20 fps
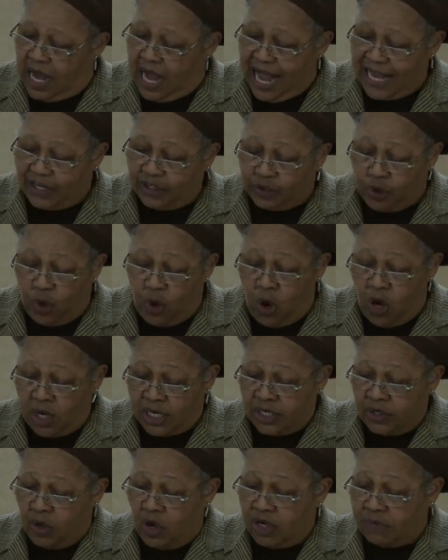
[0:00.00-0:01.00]
I could go
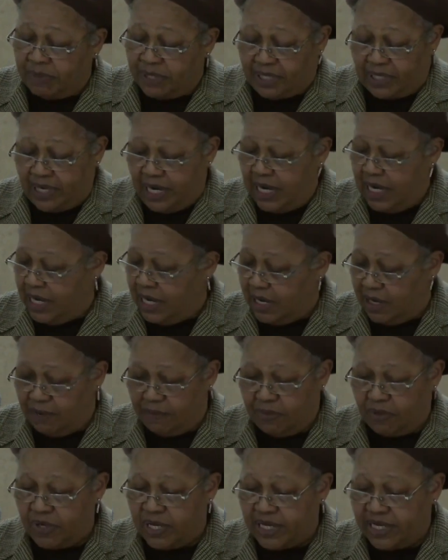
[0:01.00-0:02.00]
on and on, but
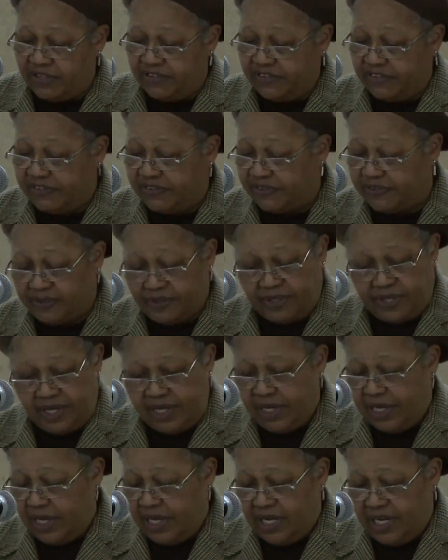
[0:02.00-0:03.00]
boy, it's
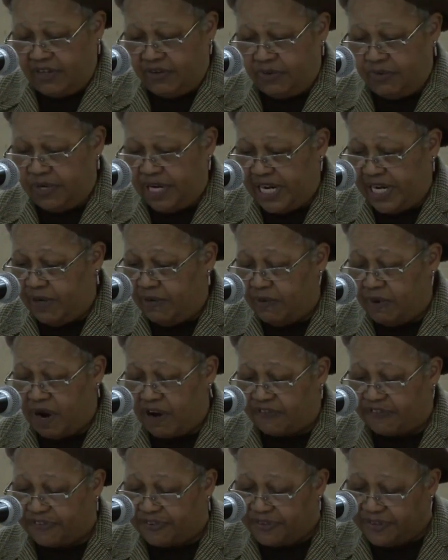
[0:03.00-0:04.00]
really
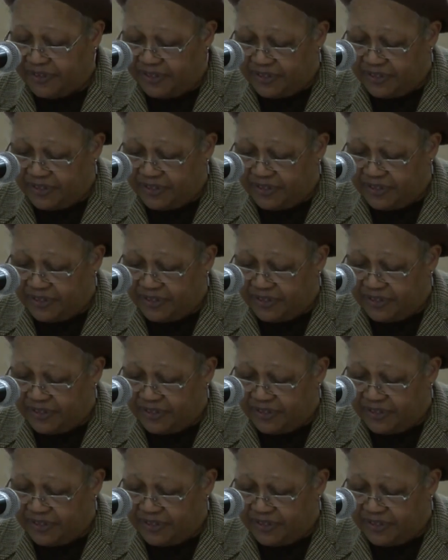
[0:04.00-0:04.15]
rough.